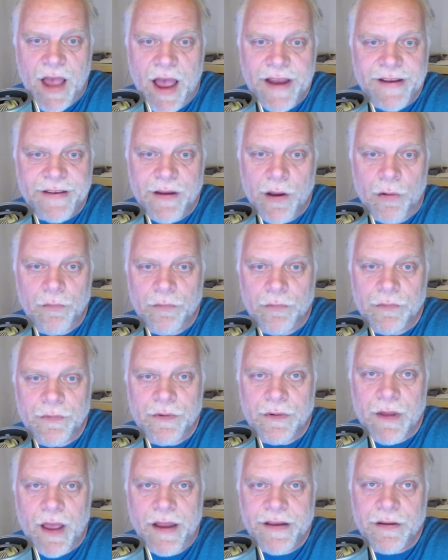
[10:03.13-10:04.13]
don't
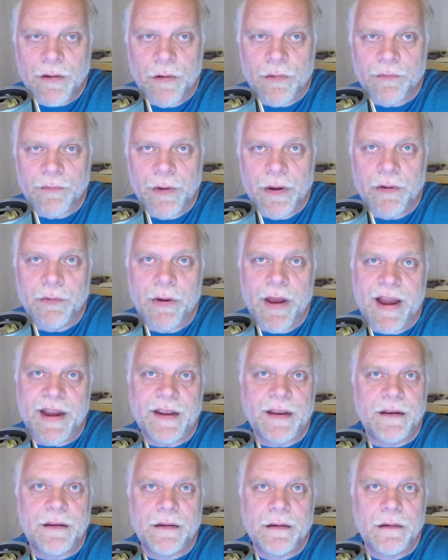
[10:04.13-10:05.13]
regret
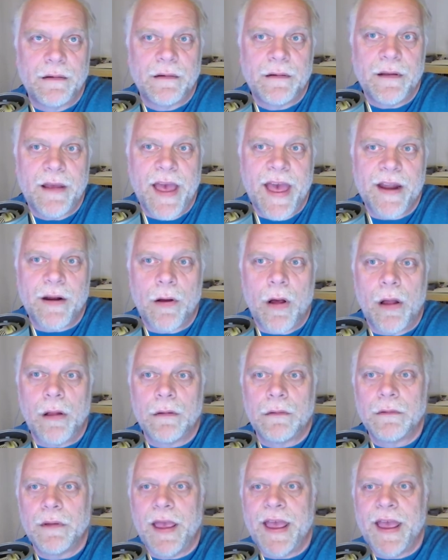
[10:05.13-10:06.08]
it at all.